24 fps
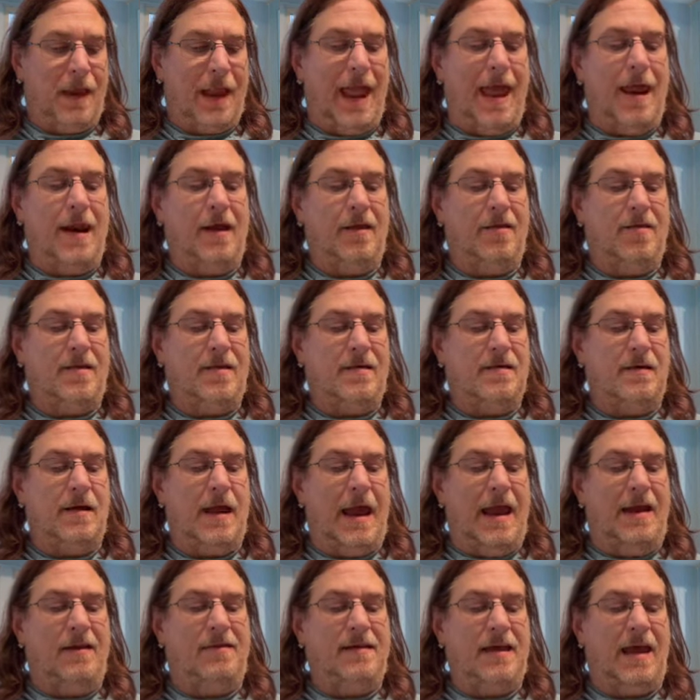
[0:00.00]
And
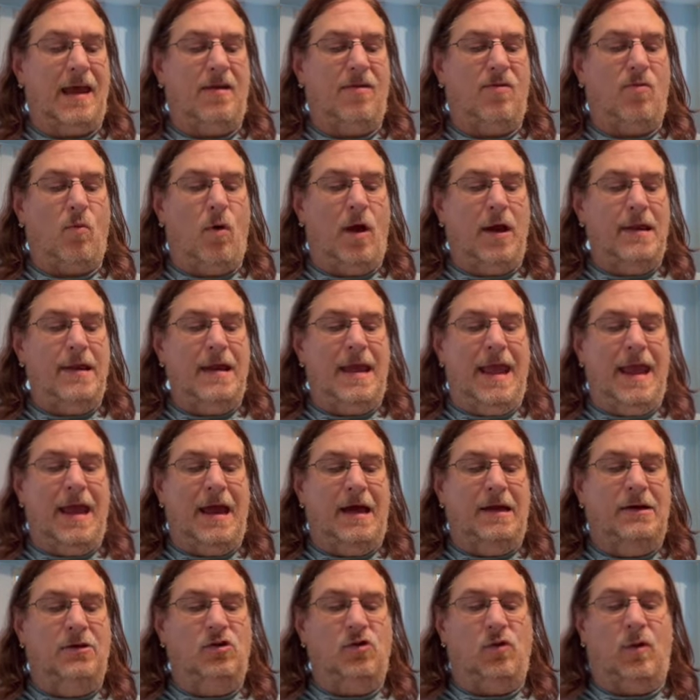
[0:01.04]
it takes one
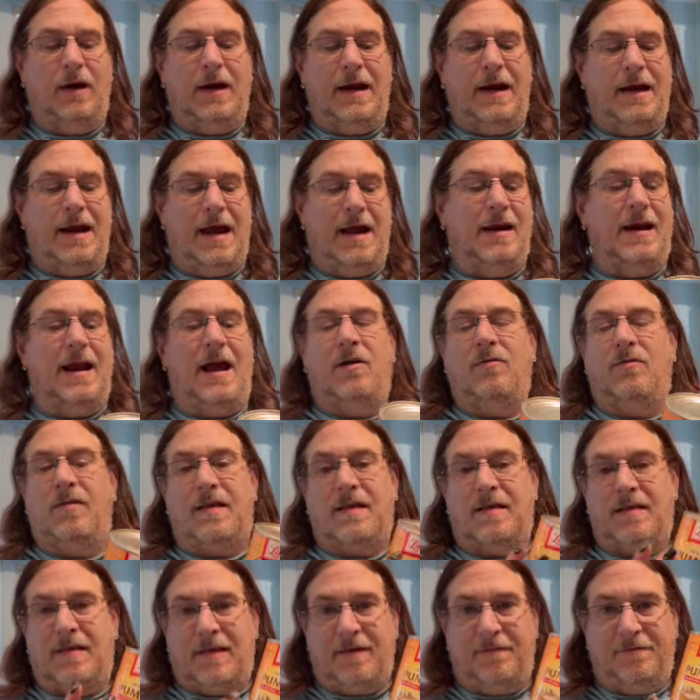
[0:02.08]
can, 29
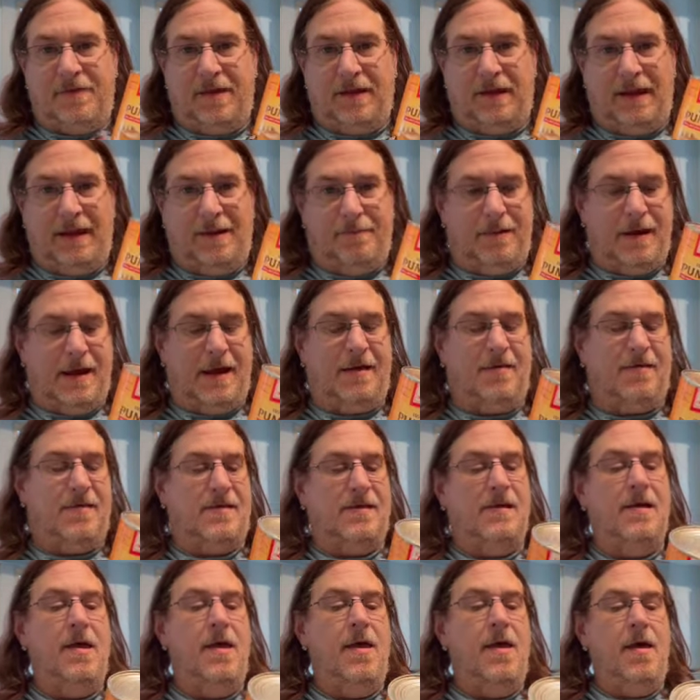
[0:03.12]
ounces of the Libby's
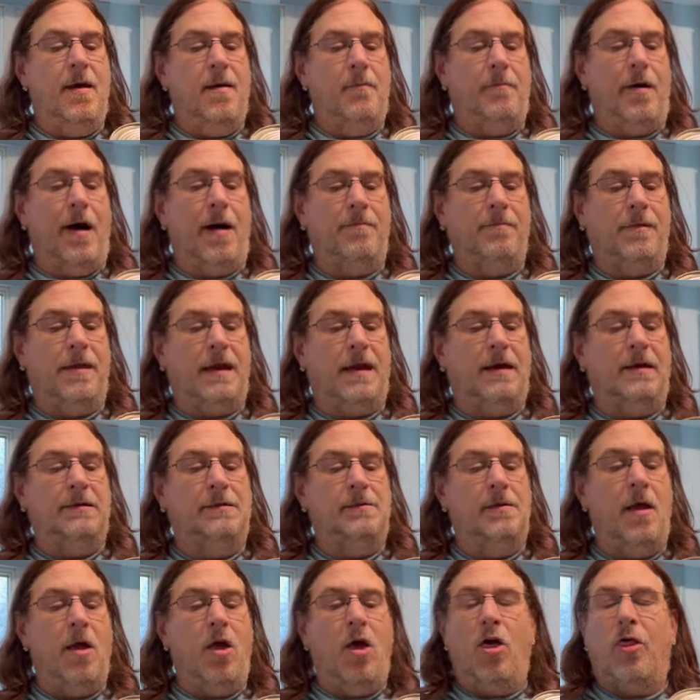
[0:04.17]

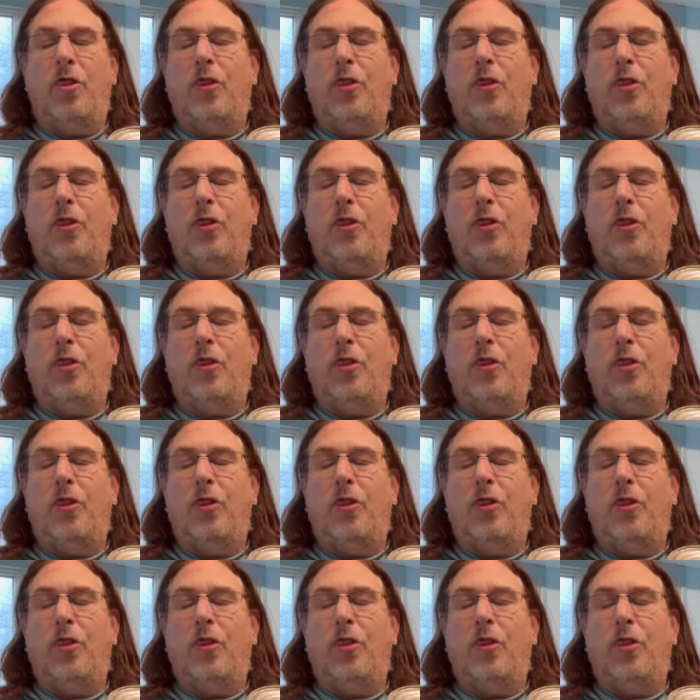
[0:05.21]
pumpkin,